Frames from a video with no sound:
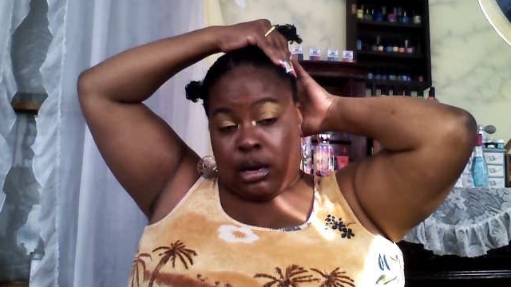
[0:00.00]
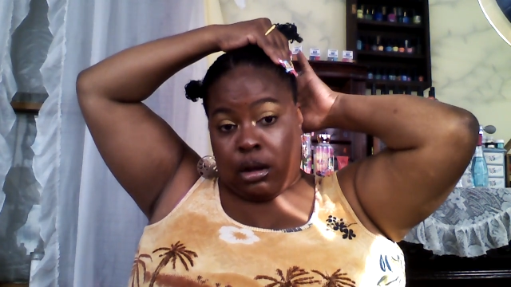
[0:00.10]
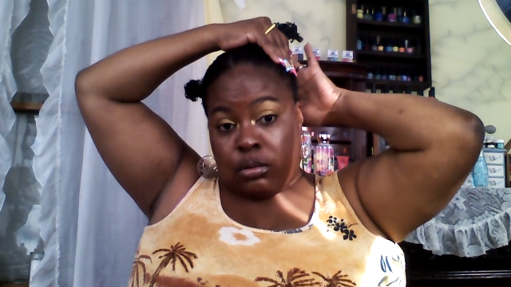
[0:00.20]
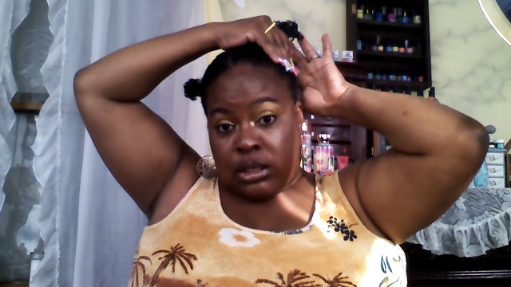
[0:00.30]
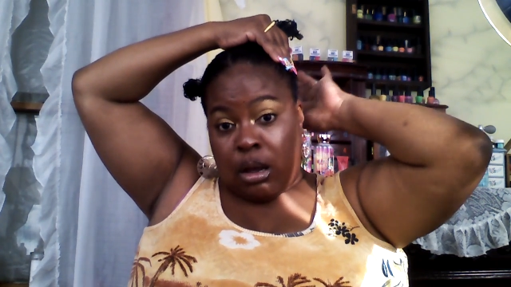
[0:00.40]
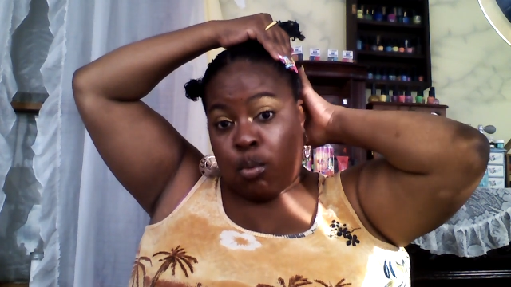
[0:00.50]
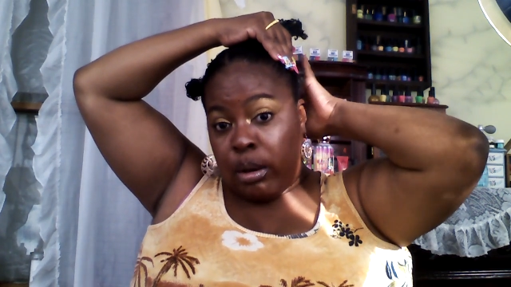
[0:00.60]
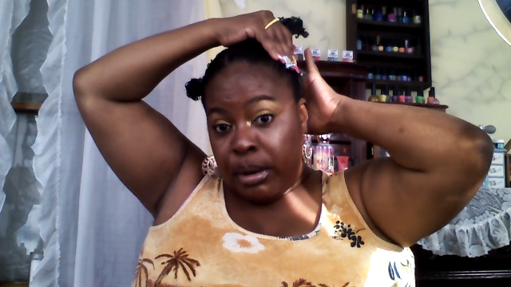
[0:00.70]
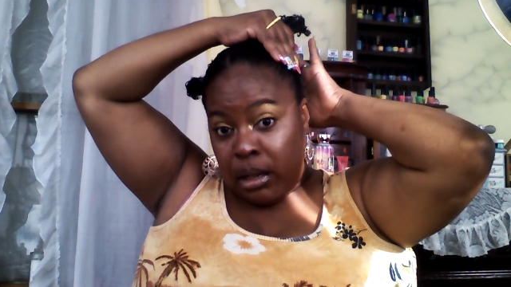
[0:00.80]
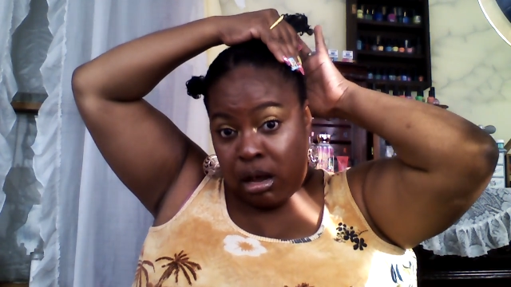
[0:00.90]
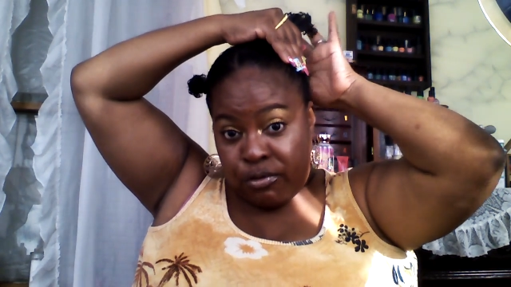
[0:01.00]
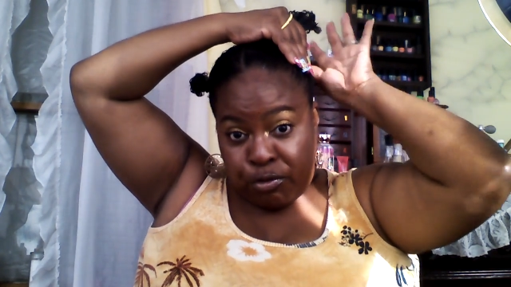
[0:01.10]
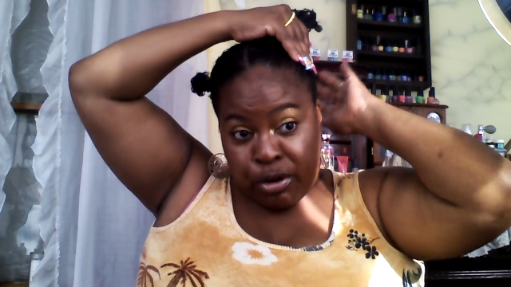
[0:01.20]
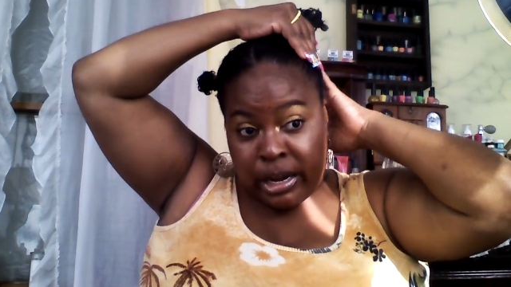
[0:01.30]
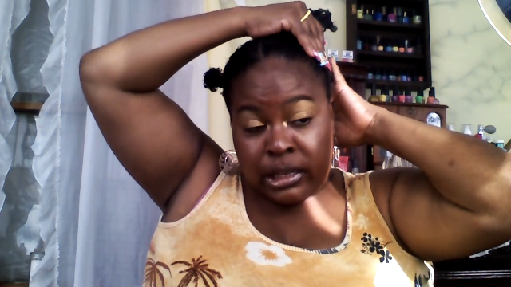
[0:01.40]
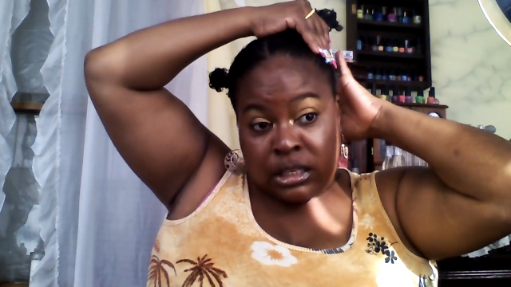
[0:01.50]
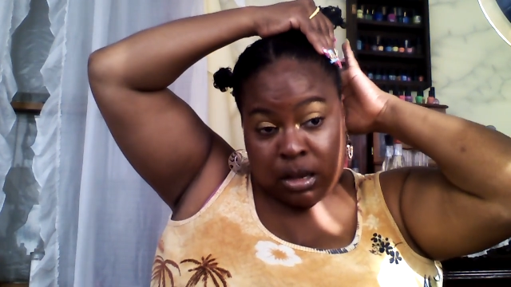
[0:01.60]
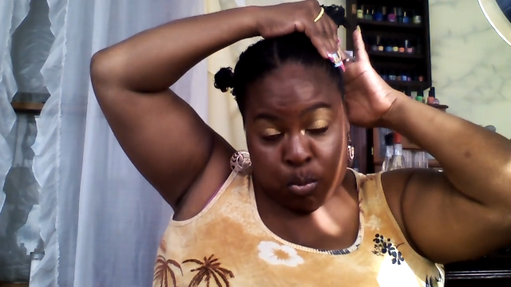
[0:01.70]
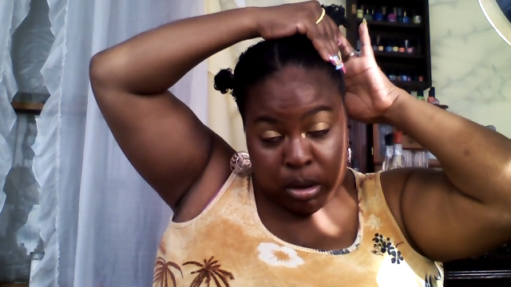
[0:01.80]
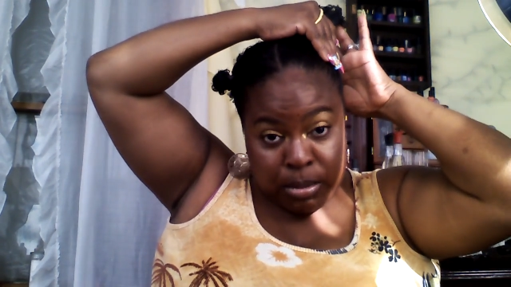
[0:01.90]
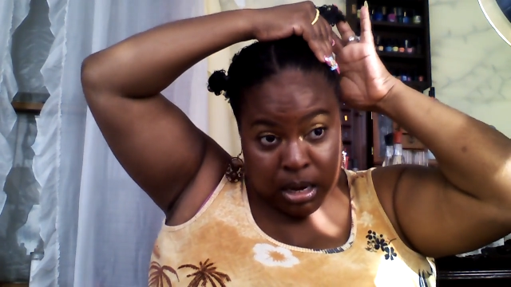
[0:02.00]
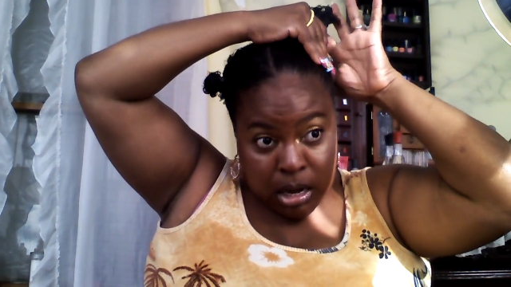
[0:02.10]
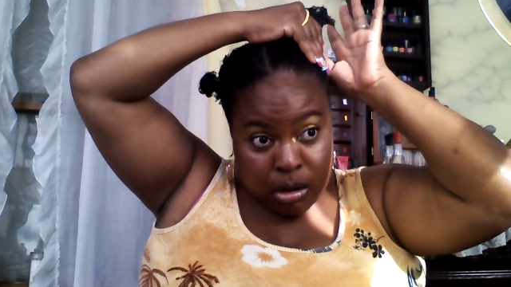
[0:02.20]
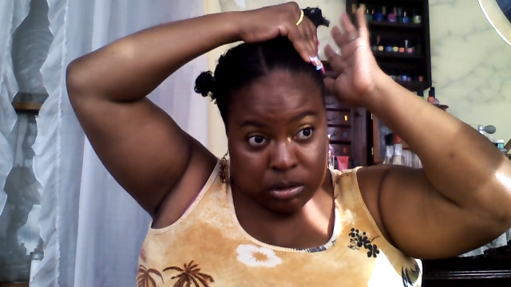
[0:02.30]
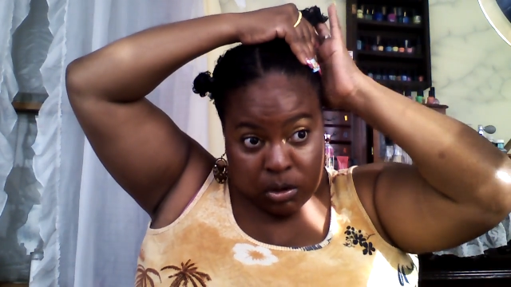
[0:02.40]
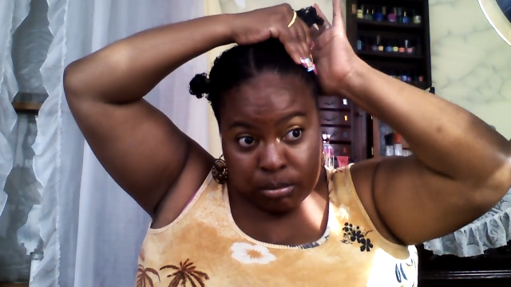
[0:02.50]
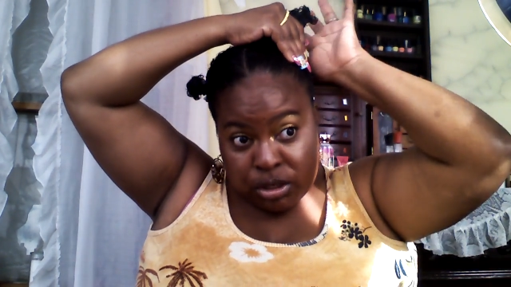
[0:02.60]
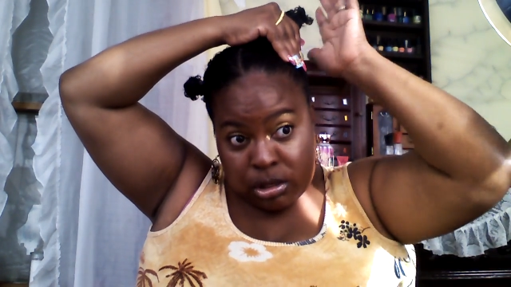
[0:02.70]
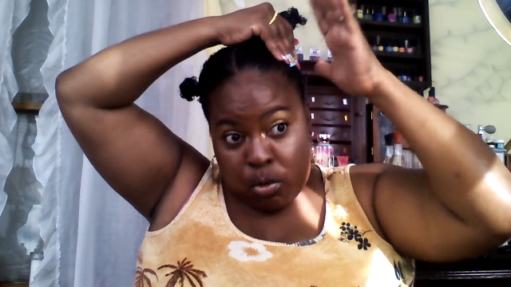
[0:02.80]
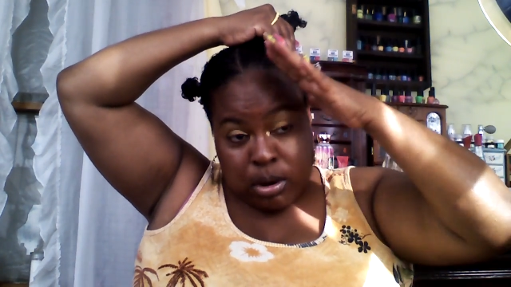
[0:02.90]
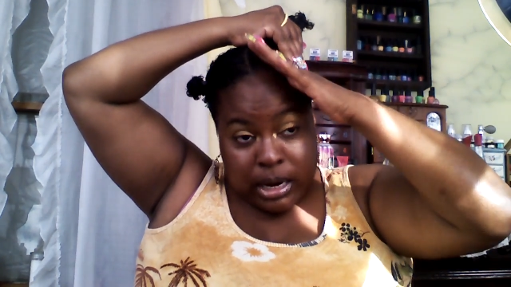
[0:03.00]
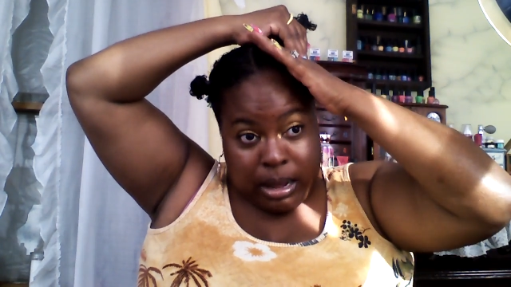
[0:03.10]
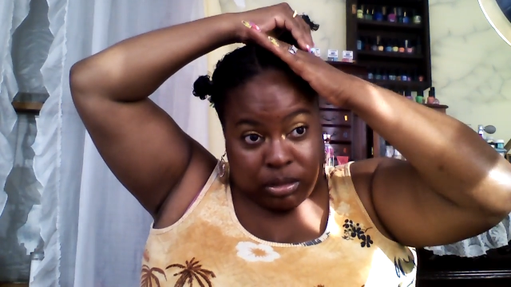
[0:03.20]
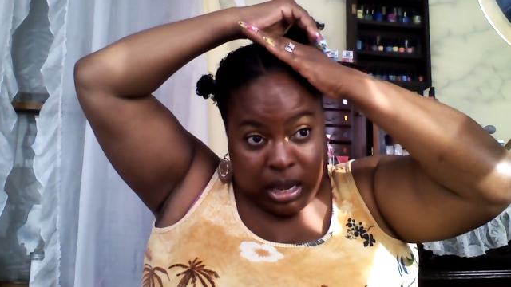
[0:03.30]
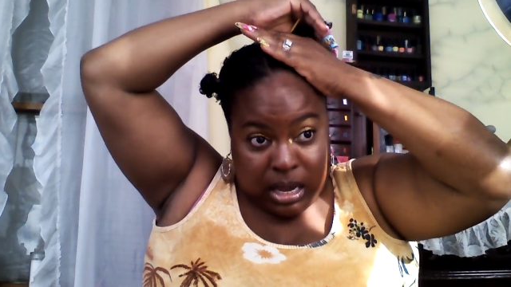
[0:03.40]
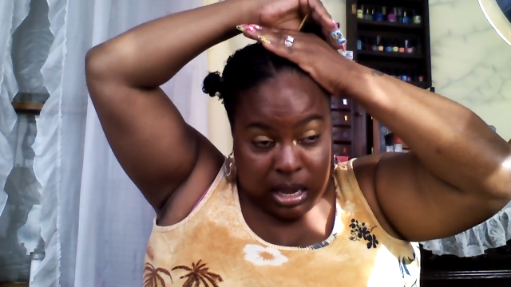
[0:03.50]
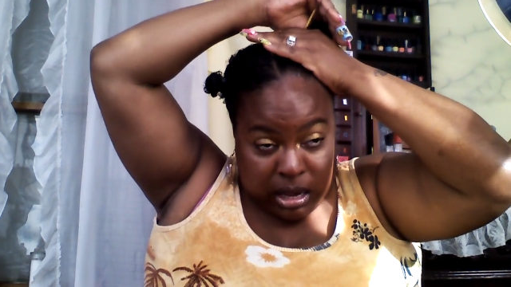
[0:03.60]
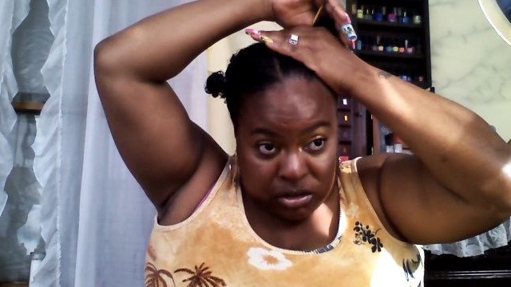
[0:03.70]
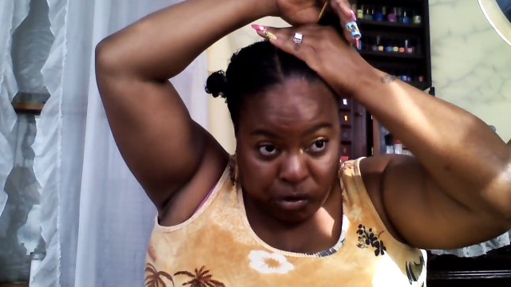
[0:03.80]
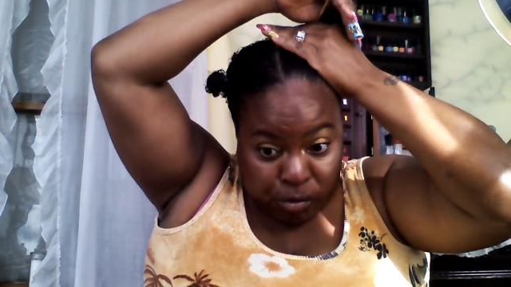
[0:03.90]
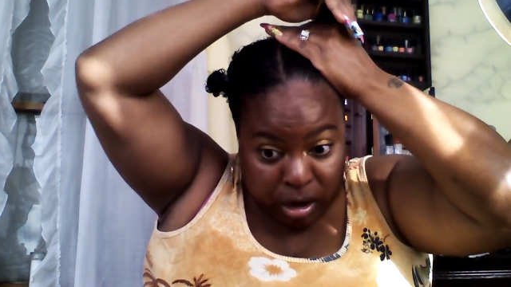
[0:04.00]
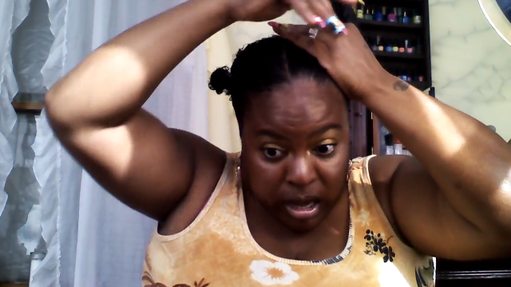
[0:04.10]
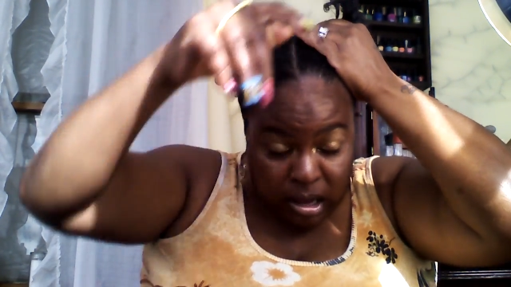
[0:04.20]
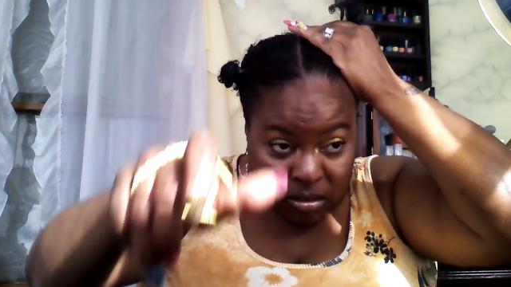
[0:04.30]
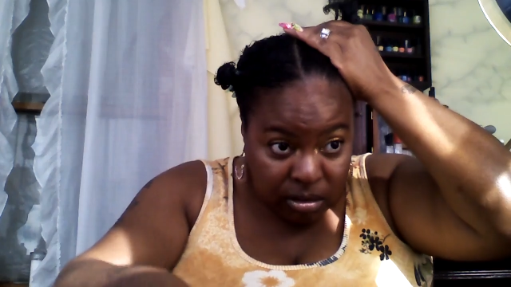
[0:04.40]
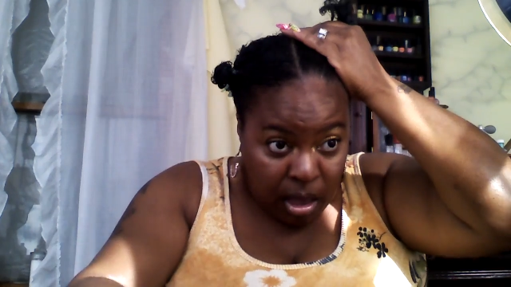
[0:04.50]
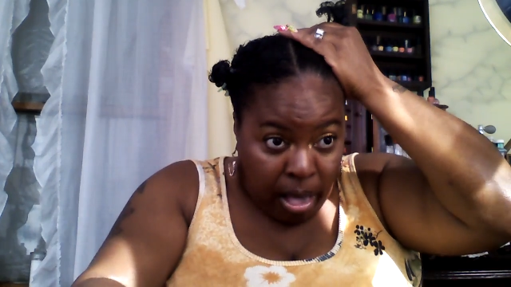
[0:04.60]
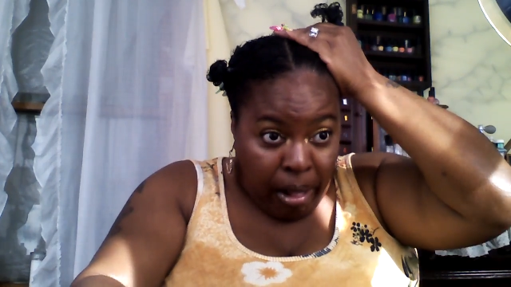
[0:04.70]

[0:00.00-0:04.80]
You know, some women love dreads, some women don't. So I'm just throwing it out there. He has dreads.